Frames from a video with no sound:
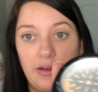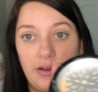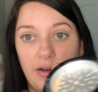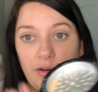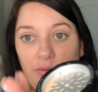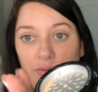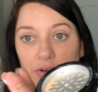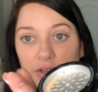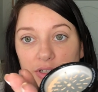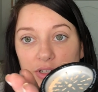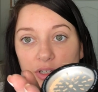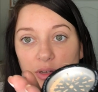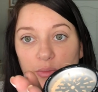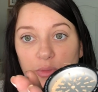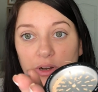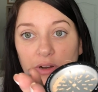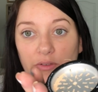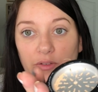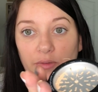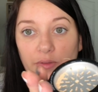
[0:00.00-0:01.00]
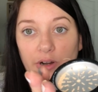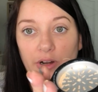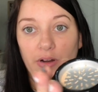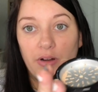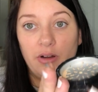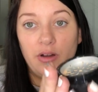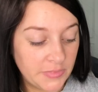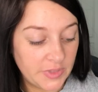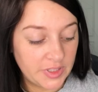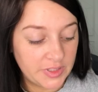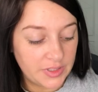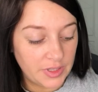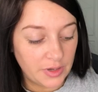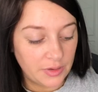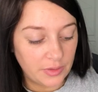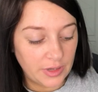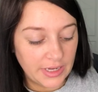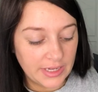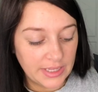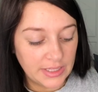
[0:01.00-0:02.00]
I don't want to dump it everywhere. So
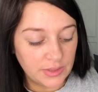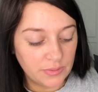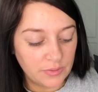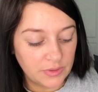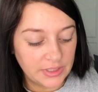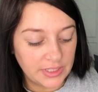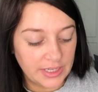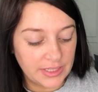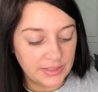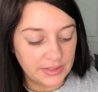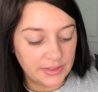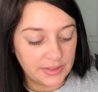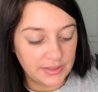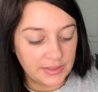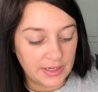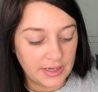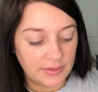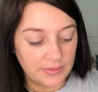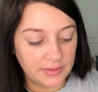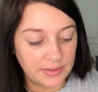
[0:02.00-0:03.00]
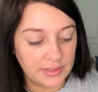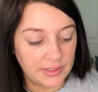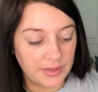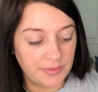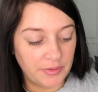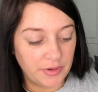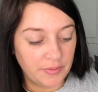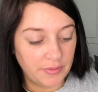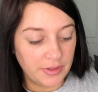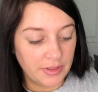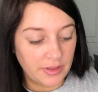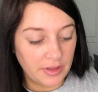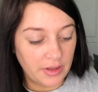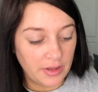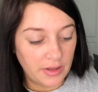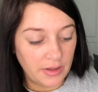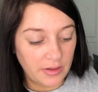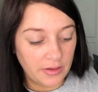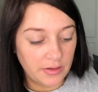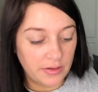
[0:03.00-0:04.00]
I guess we'll test this out and see what we
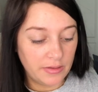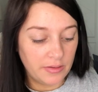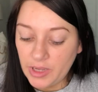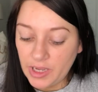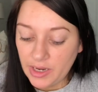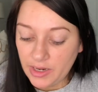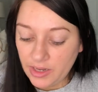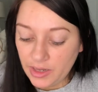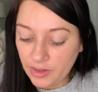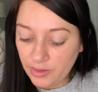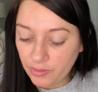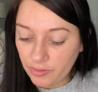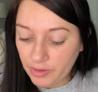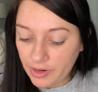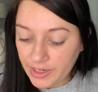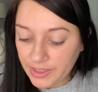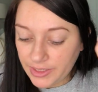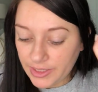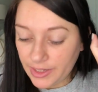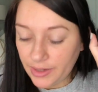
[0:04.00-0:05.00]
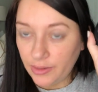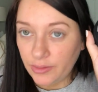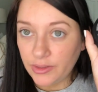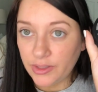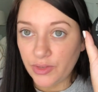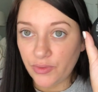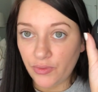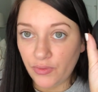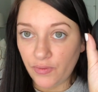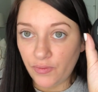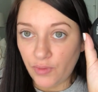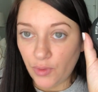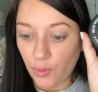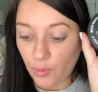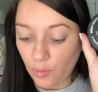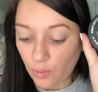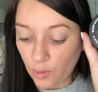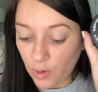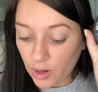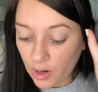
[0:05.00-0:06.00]
think. And it retails
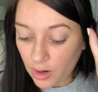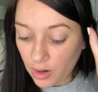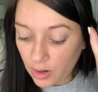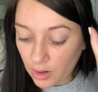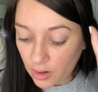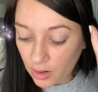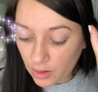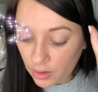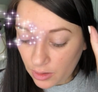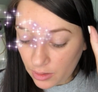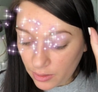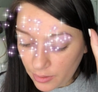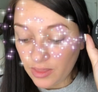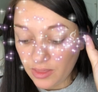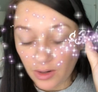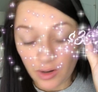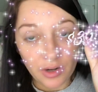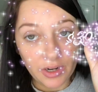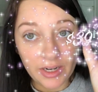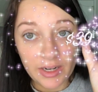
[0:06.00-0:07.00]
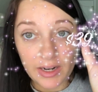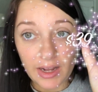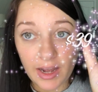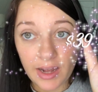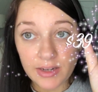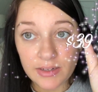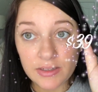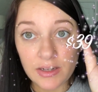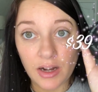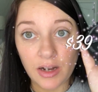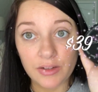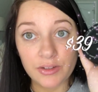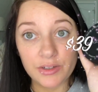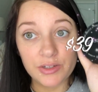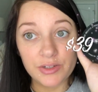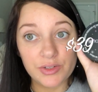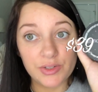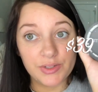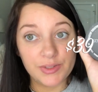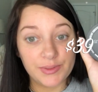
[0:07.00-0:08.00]
for
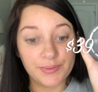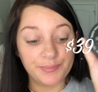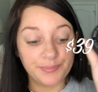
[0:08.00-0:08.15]
$39.